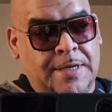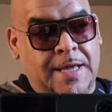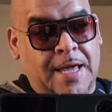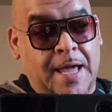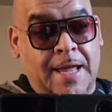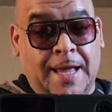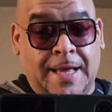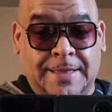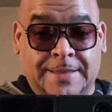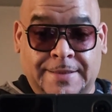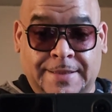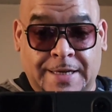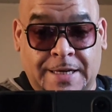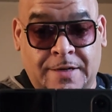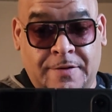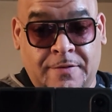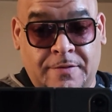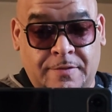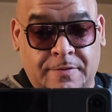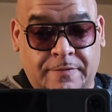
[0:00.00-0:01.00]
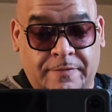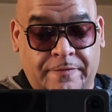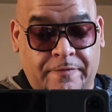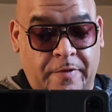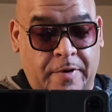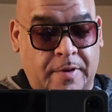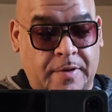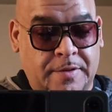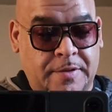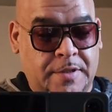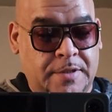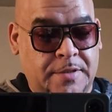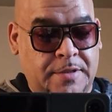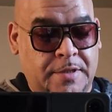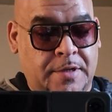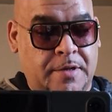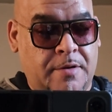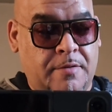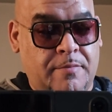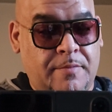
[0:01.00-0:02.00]
I got 10 fragrances
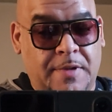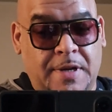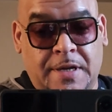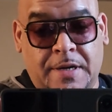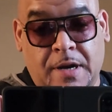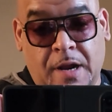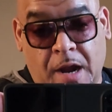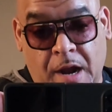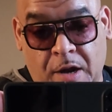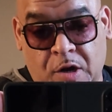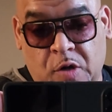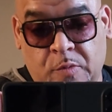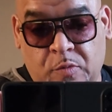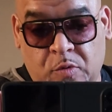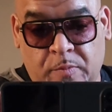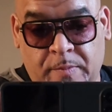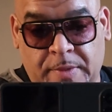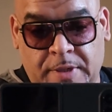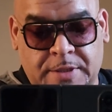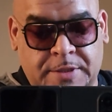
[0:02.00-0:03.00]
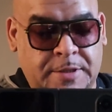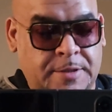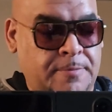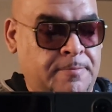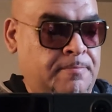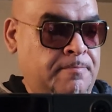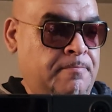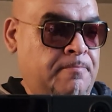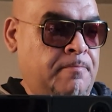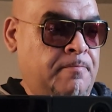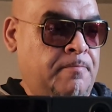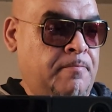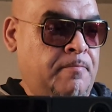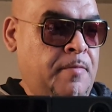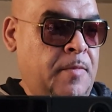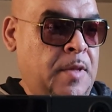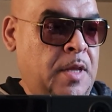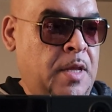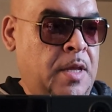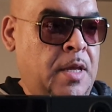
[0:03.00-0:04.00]
here and an honorable mention.
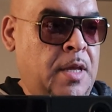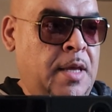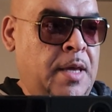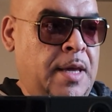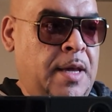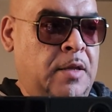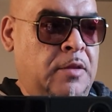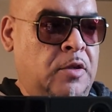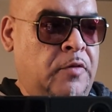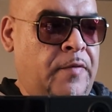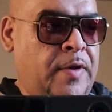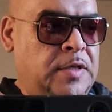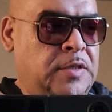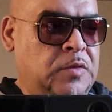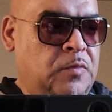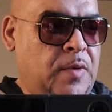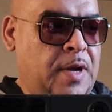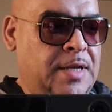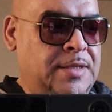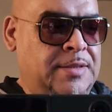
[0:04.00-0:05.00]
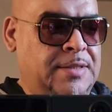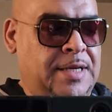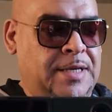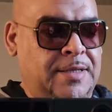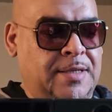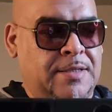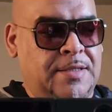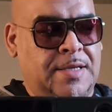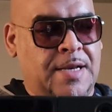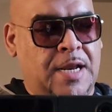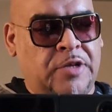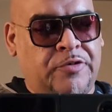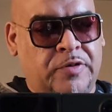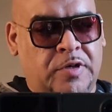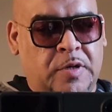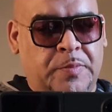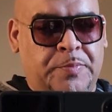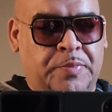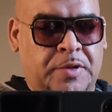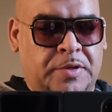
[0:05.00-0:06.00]
And the reason why I say this, and I try
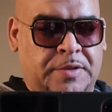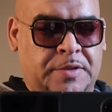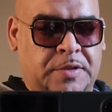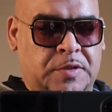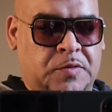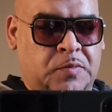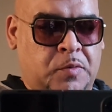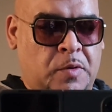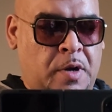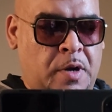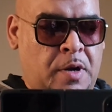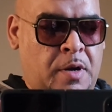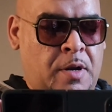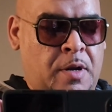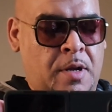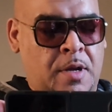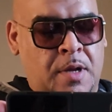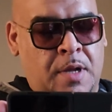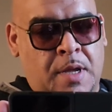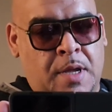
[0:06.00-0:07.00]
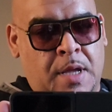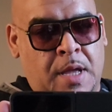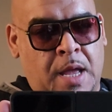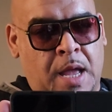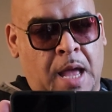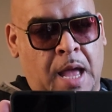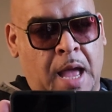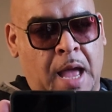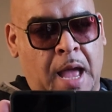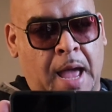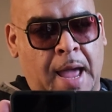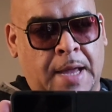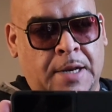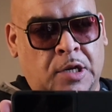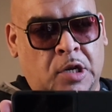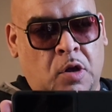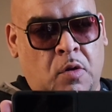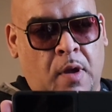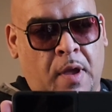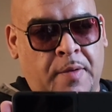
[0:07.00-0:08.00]
to put this where I
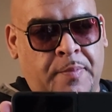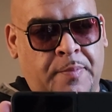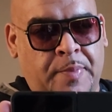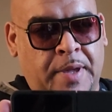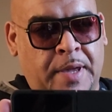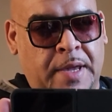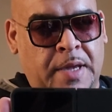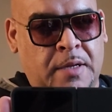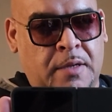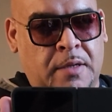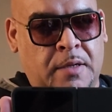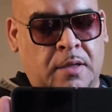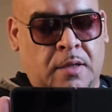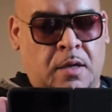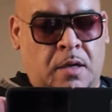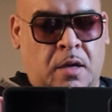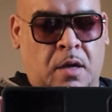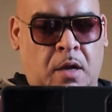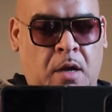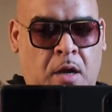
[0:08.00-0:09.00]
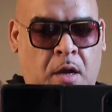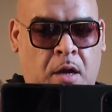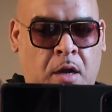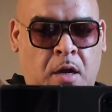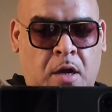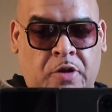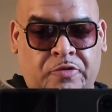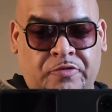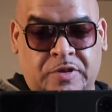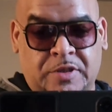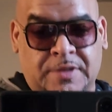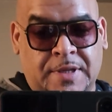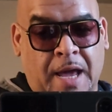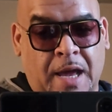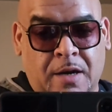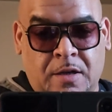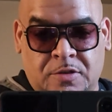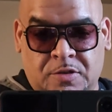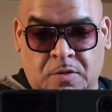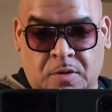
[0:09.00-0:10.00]
know I paid
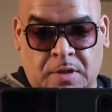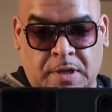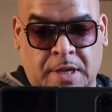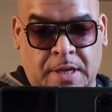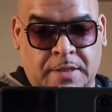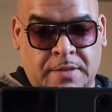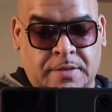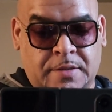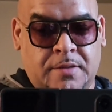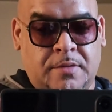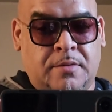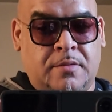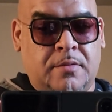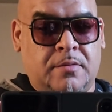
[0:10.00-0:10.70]
$100 or less,